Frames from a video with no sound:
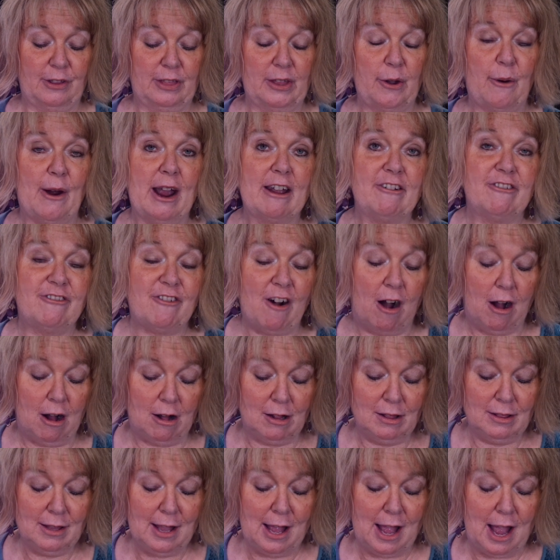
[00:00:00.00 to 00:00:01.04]
for though I
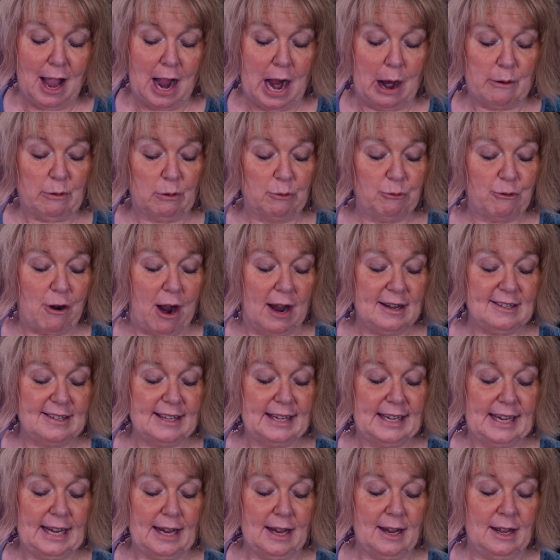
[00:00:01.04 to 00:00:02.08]
fall, I will
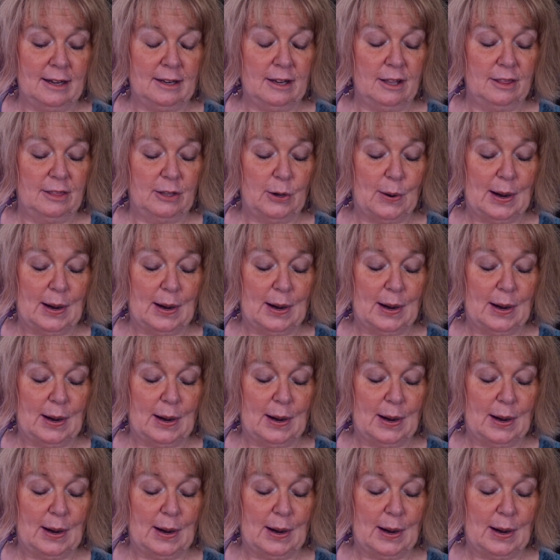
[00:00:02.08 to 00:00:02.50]
rise again.